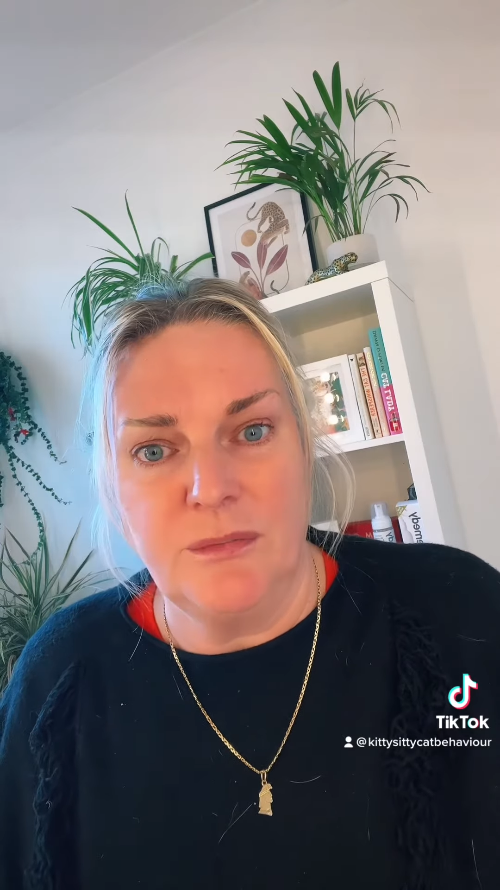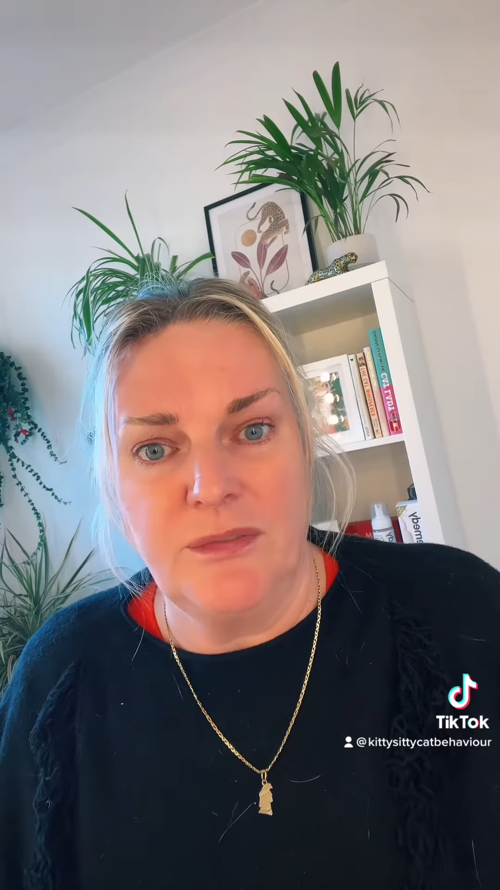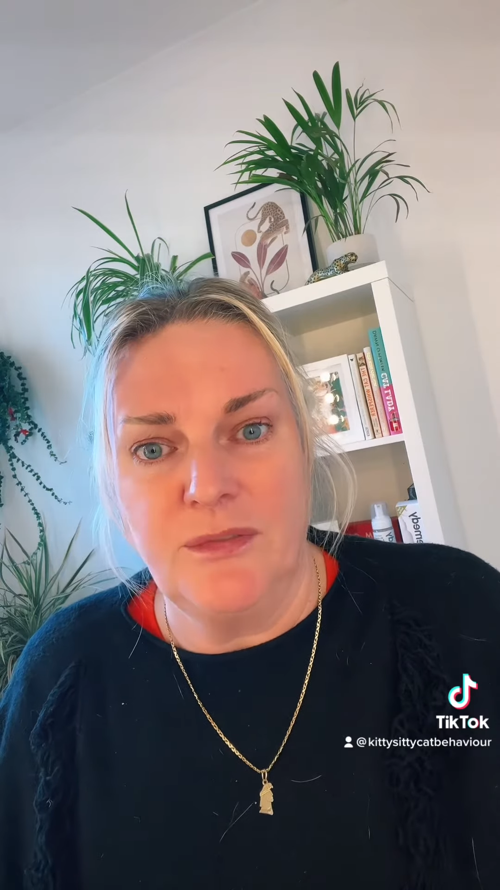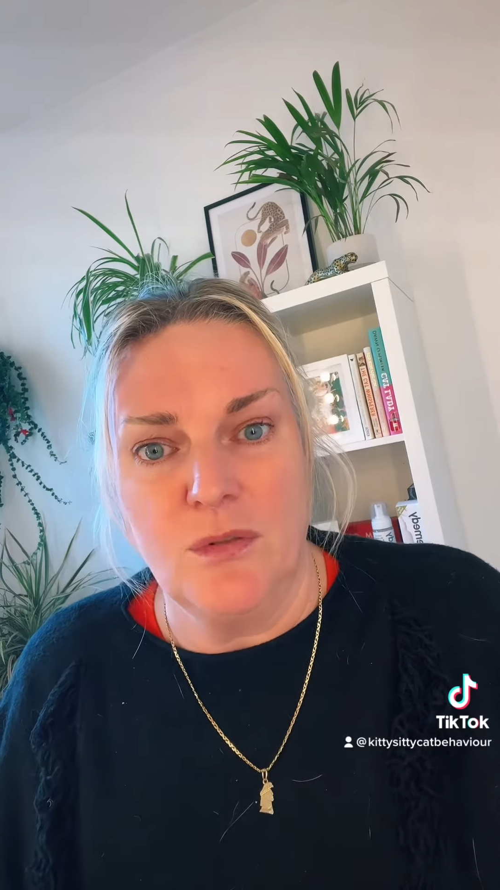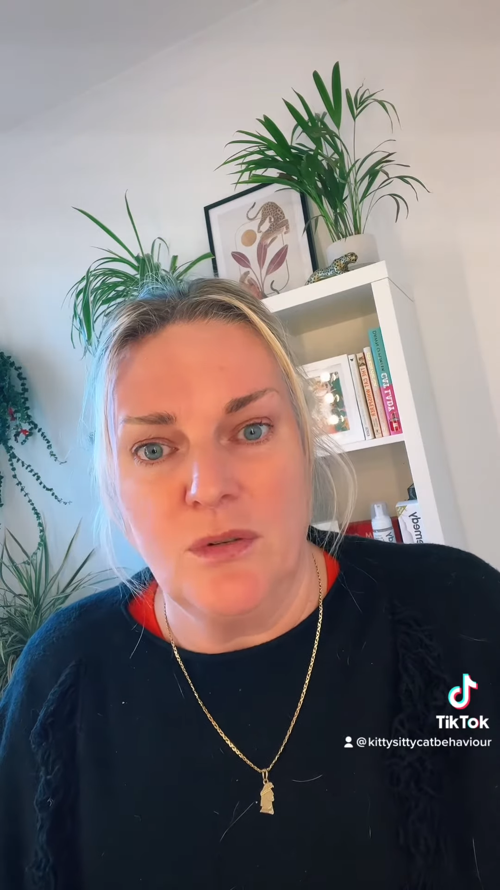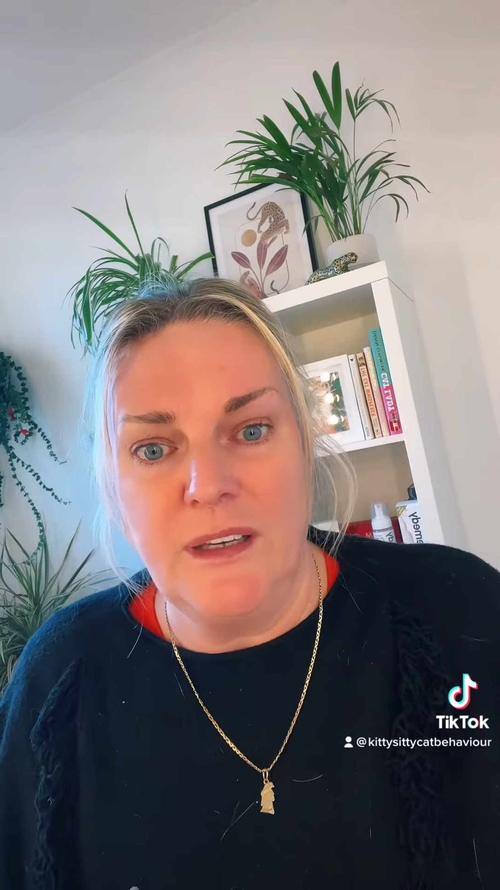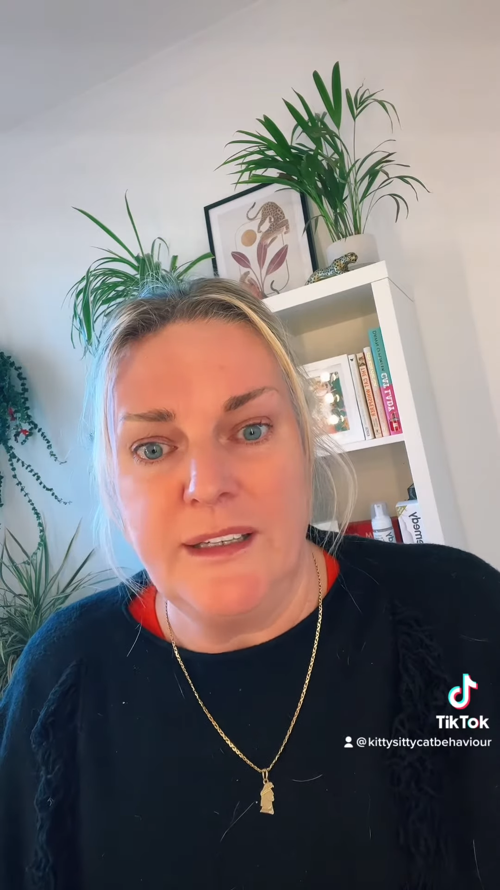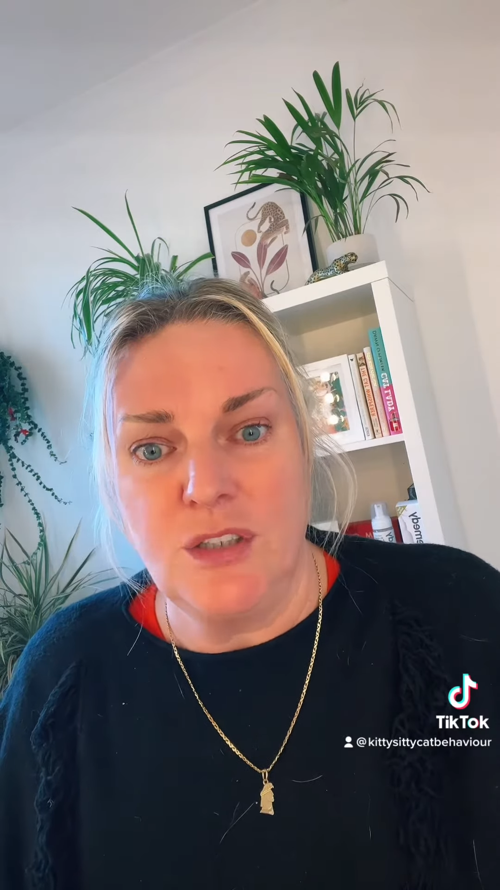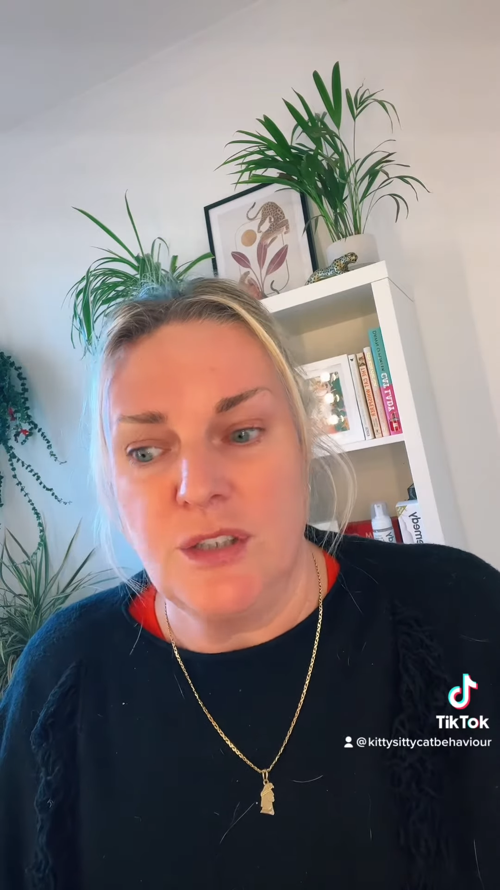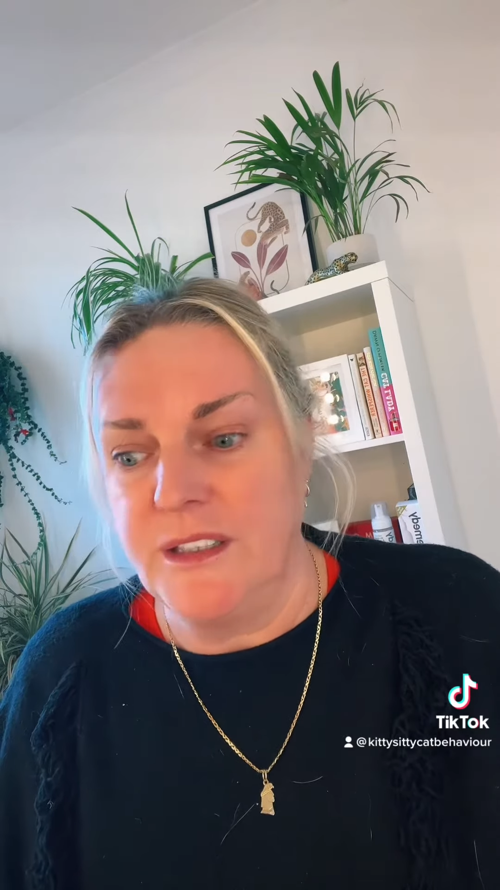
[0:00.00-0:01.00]
for
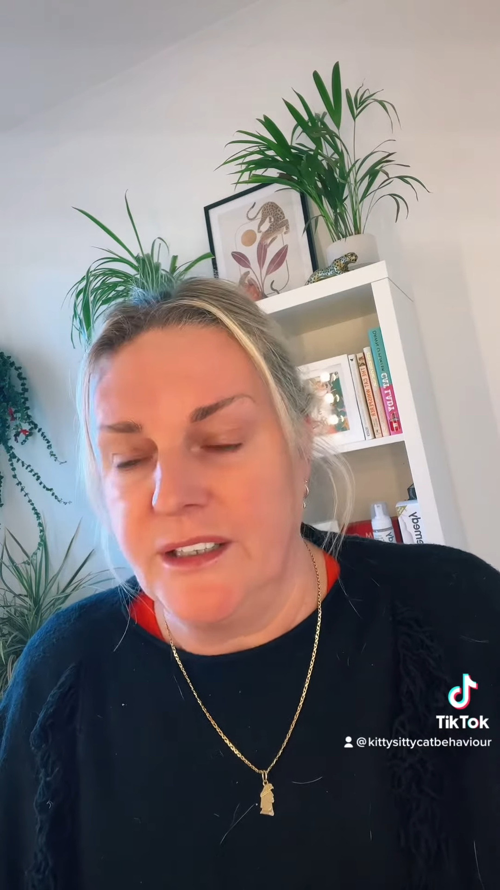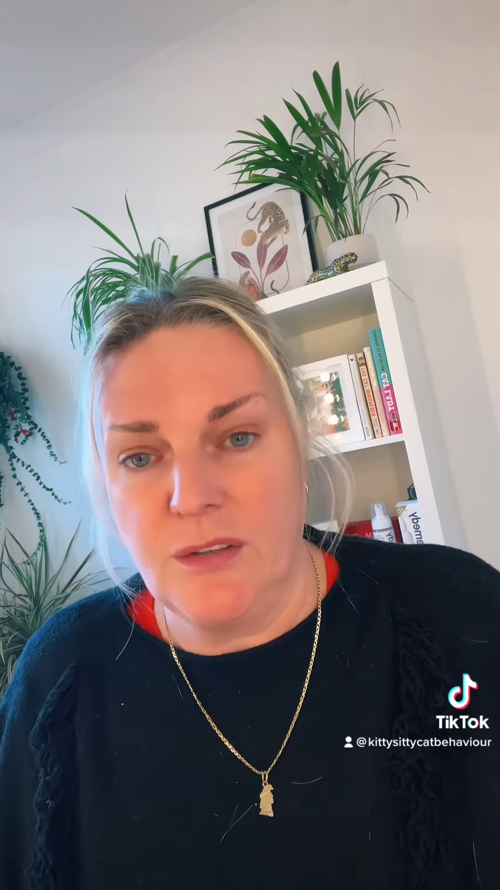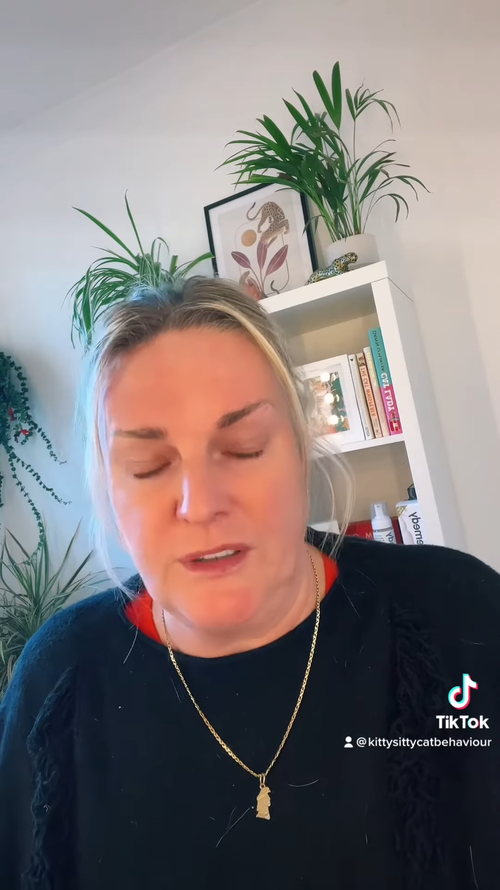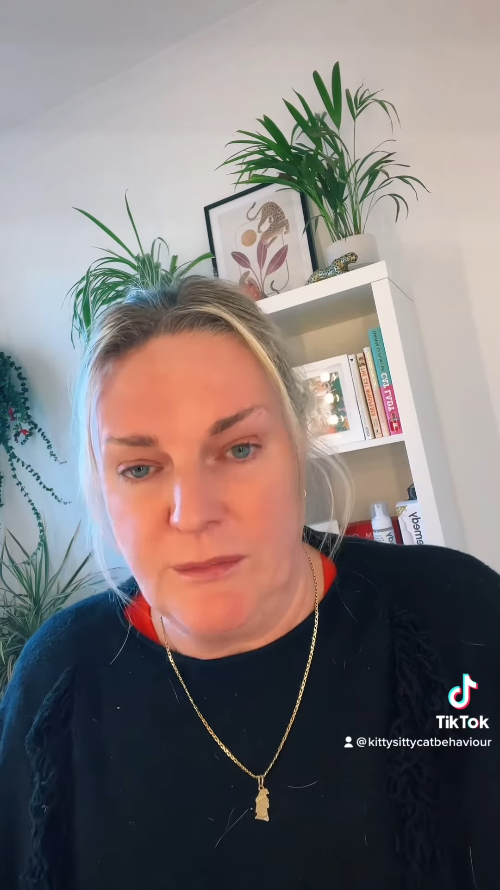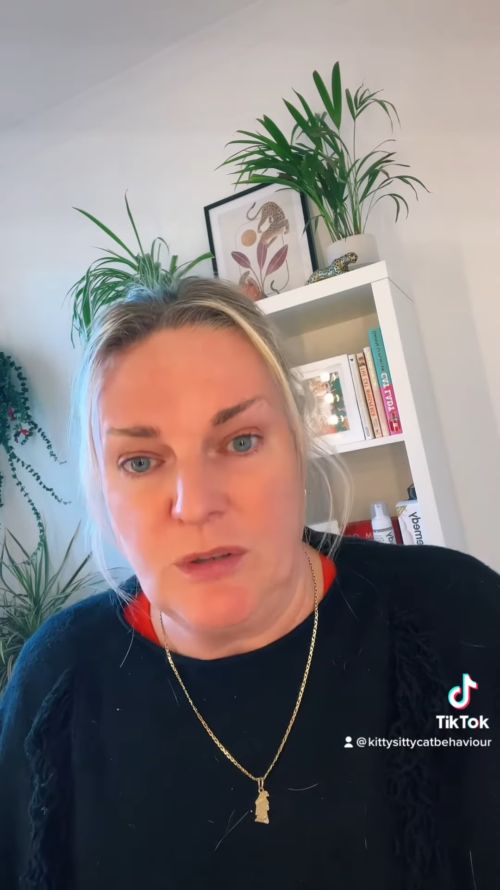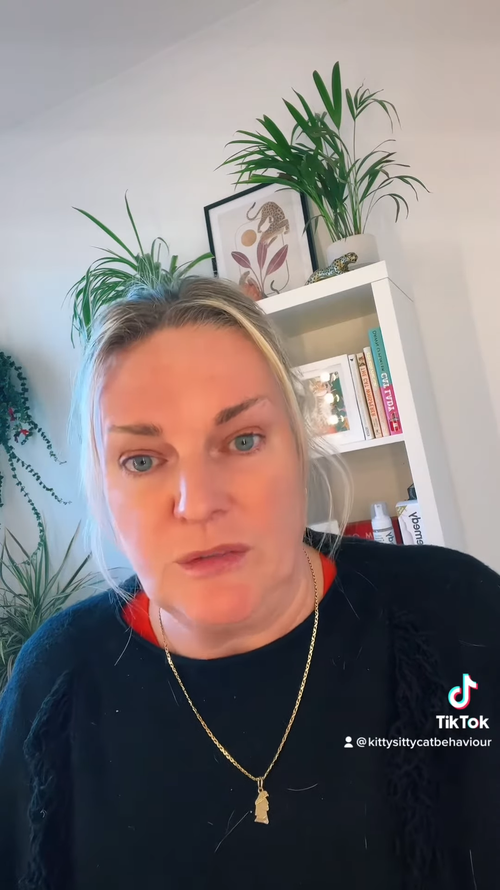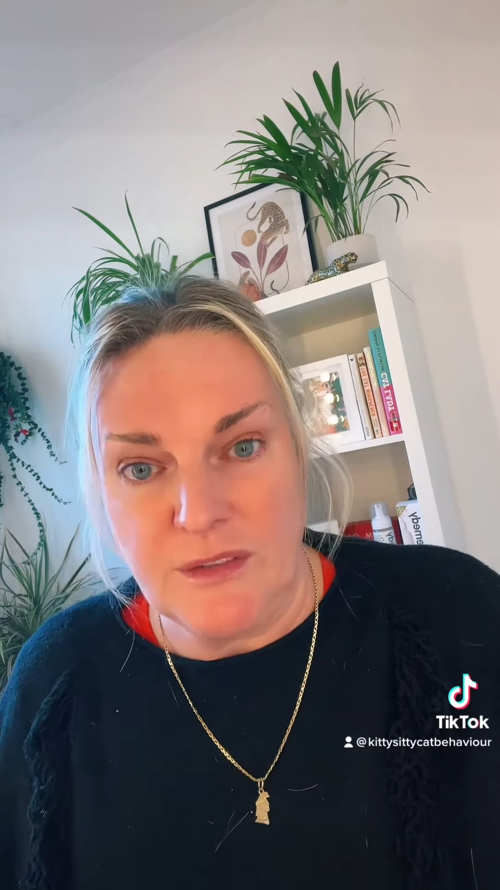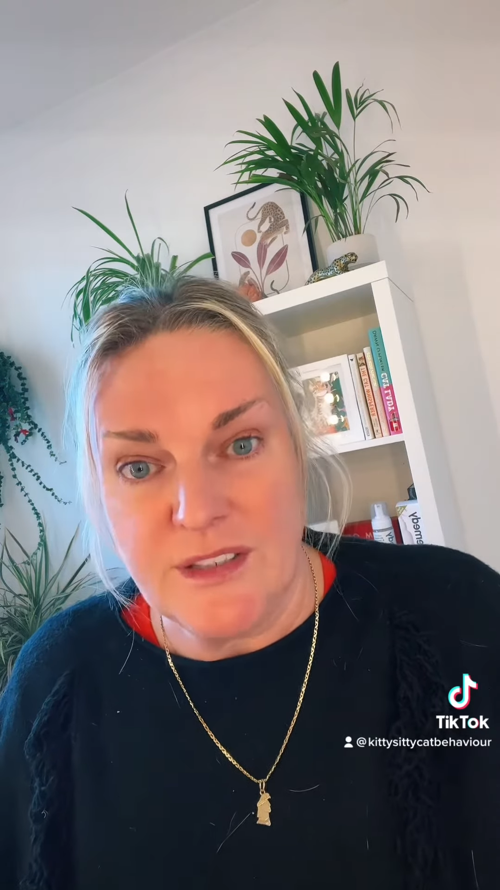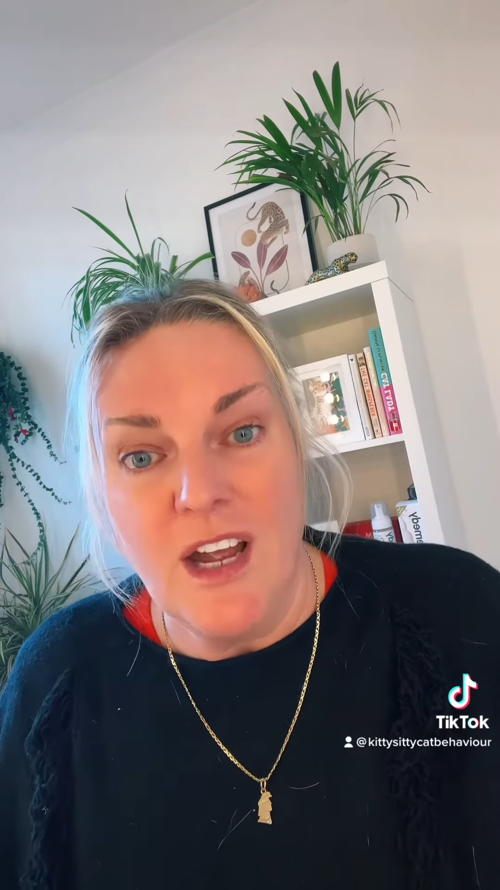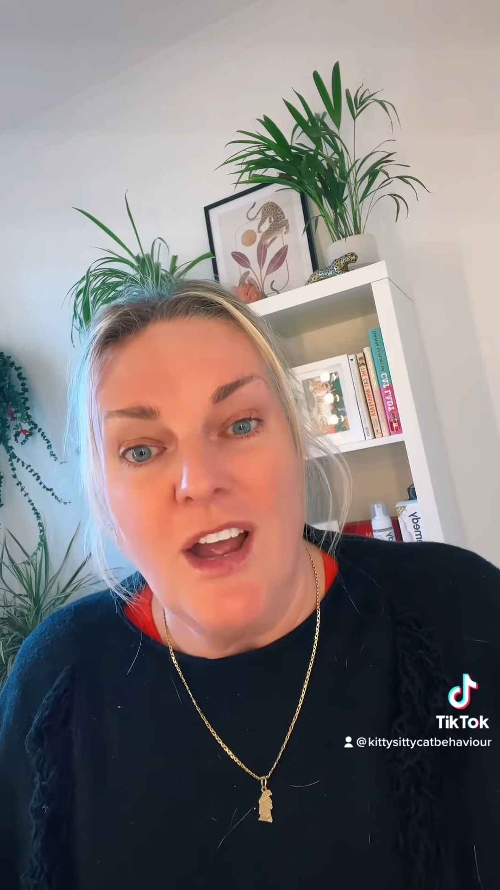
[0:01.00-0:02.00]
literally 3 months,